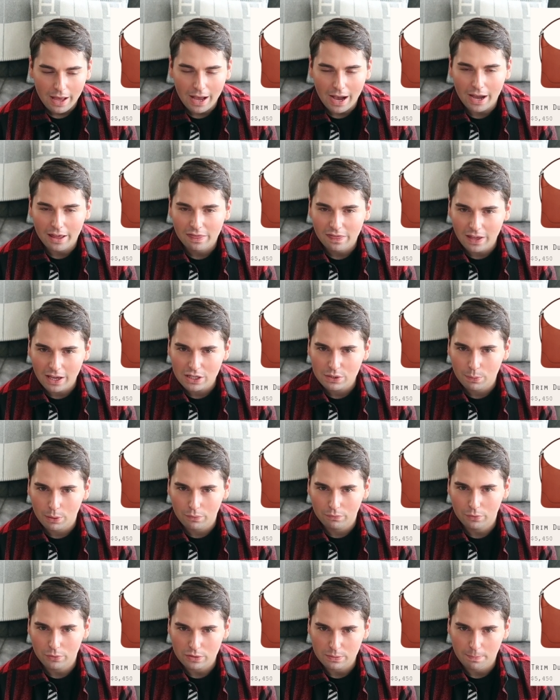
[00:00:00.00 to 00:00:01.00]
I think it's one
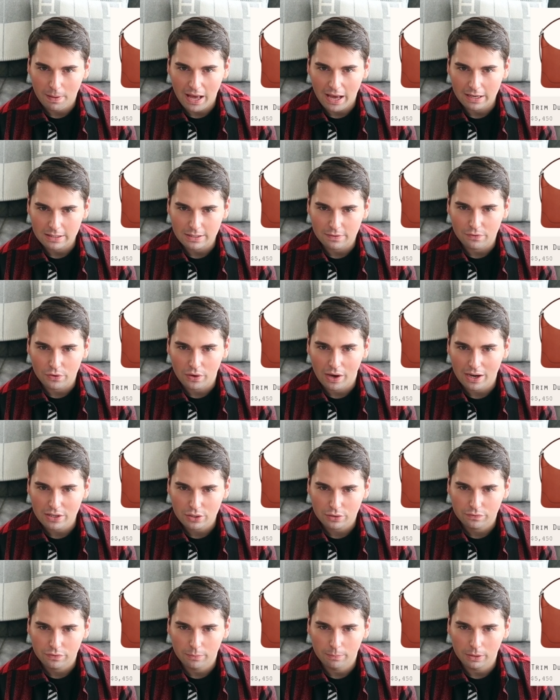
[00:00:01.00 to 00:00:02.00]
of those bags, if you guys
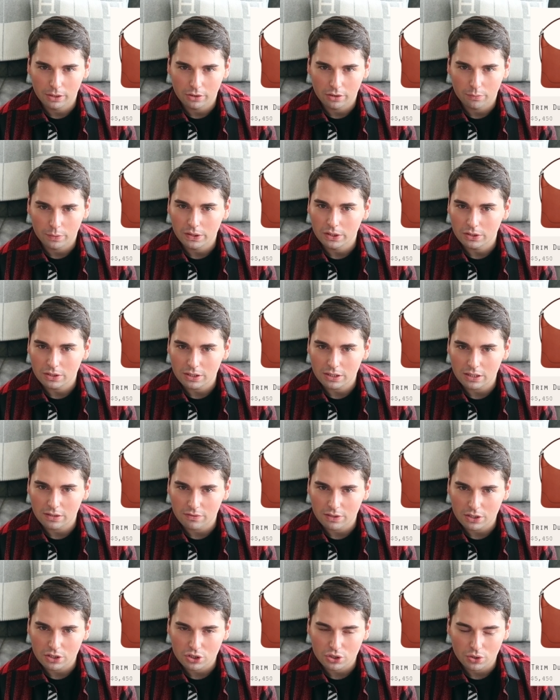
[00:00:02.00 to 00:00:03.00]
are familiar with the
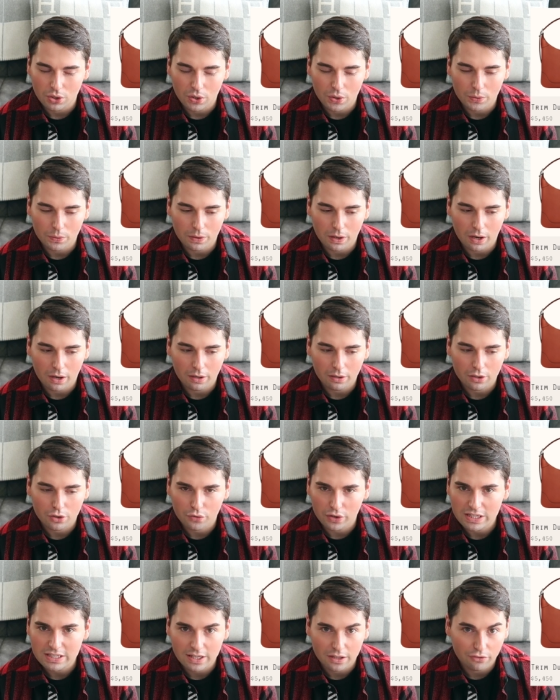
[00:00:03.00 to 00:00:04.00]
TV show
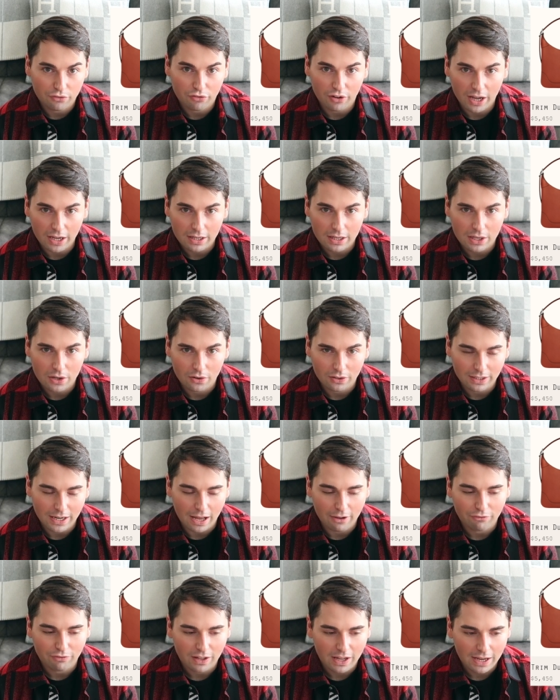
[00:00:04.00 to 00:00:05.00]
Grace and Frankie on
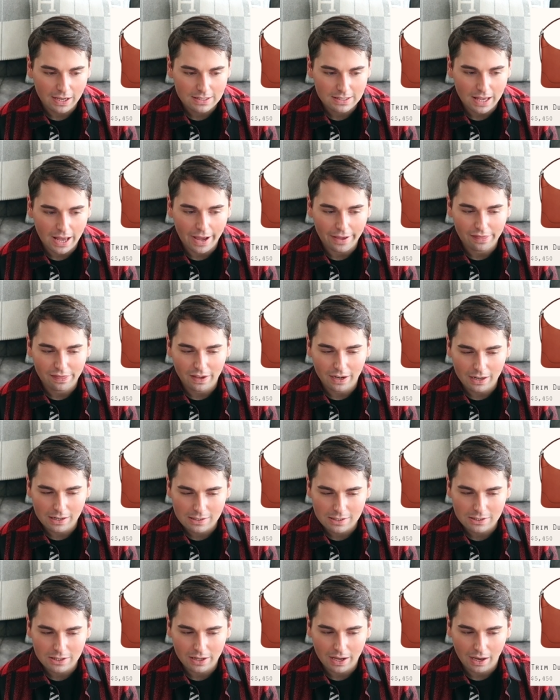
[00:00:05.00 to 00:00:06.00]
Netflix, I think this
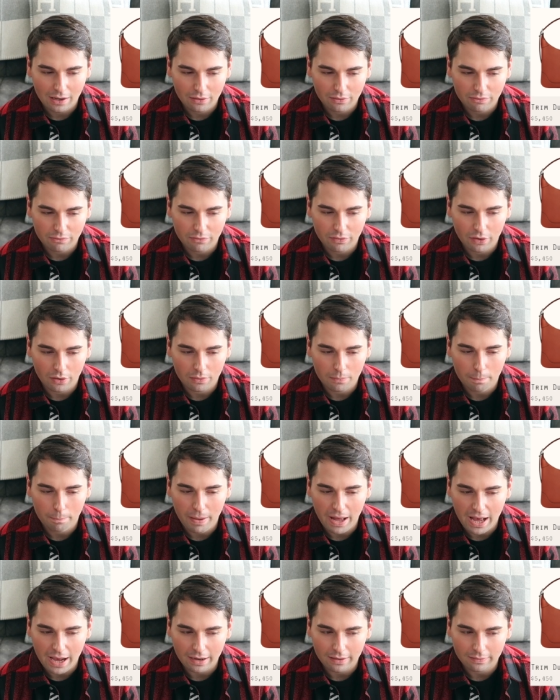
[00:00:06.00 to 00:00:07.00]
is the kind of
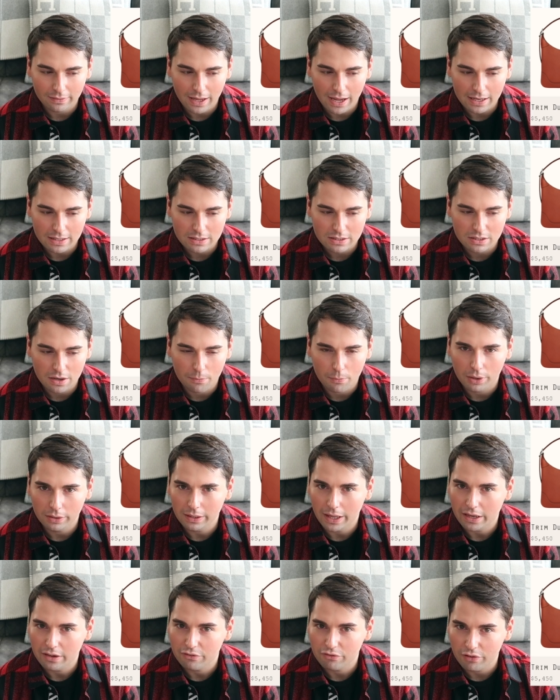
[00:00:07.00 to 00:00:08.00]
bag that someone
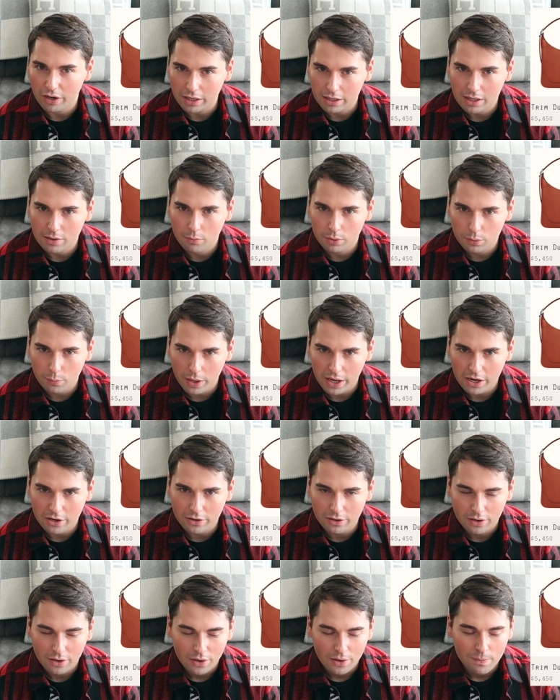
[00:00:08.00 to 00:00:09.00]
like Frankie would
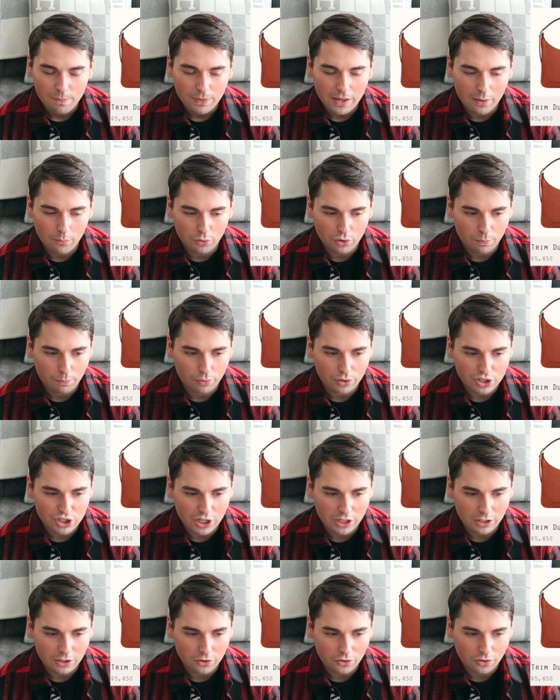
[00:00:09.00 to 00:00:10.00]
wear and would
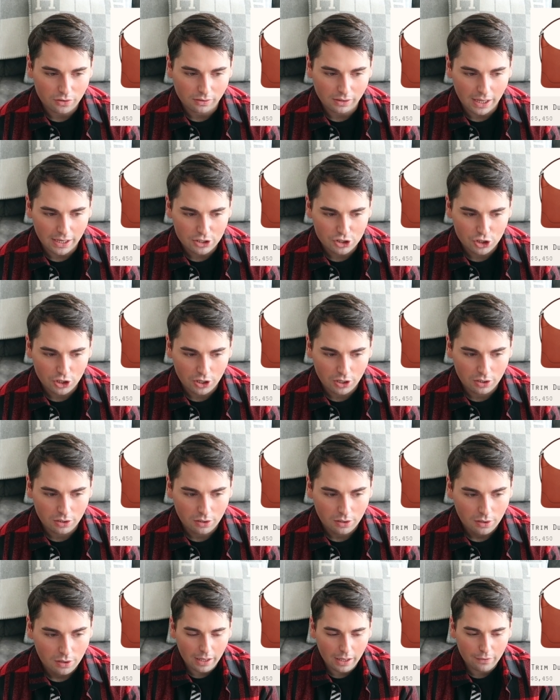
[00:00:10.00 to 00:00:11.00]
appreciate in her collection.
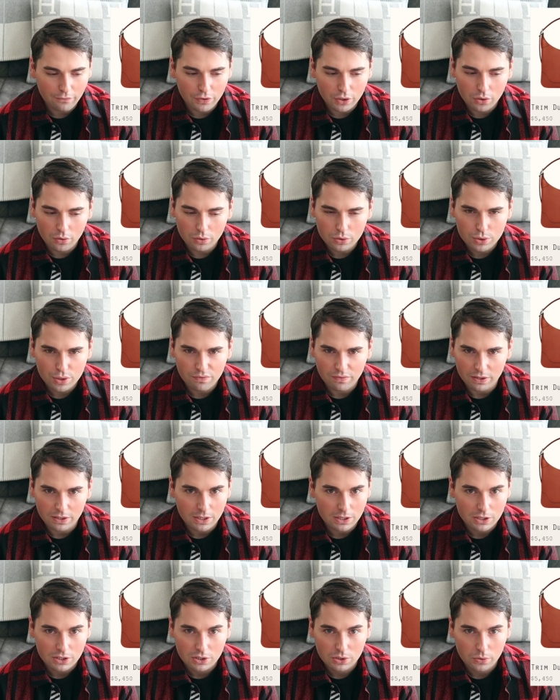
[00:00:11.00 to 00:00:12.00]
If you go to a
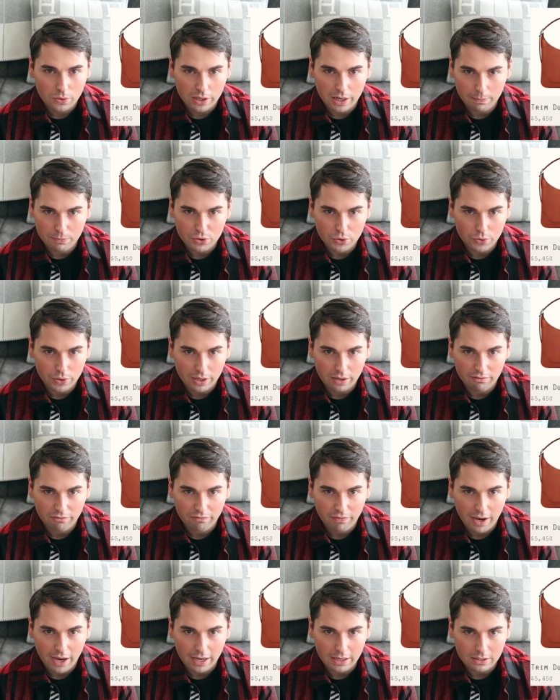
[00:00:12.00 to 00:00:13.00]
vintage store, I'm sure you can
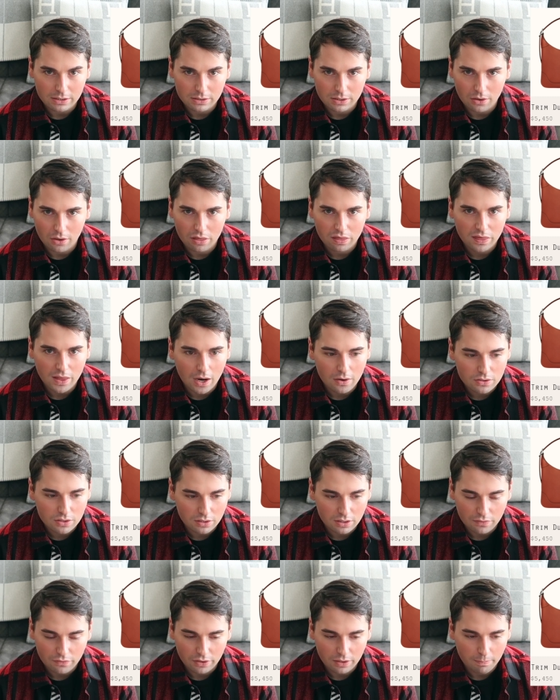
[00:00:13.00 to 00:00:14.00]
find 1,000
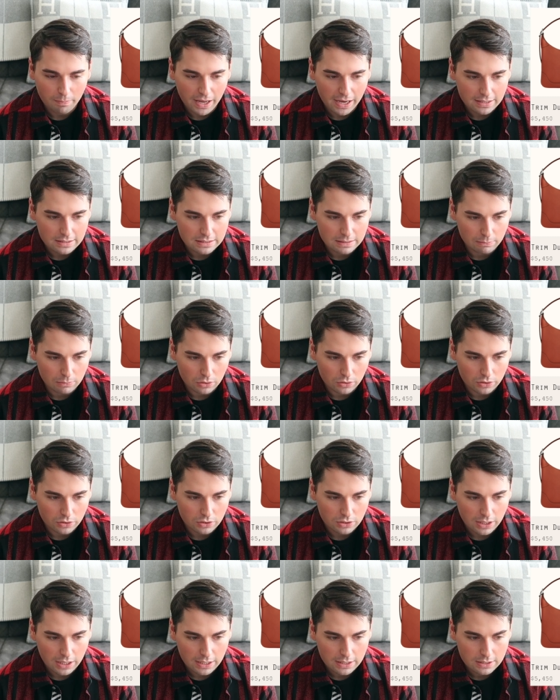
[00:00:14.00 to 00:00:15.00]
different bags similar to
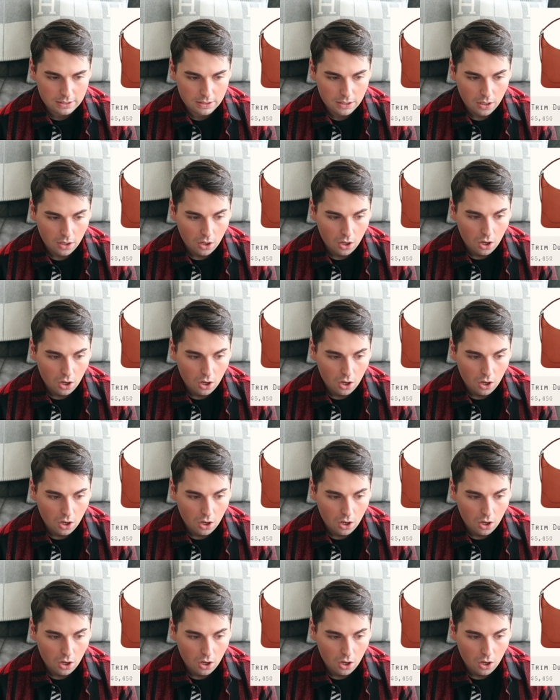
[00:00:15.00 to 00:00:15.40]
this.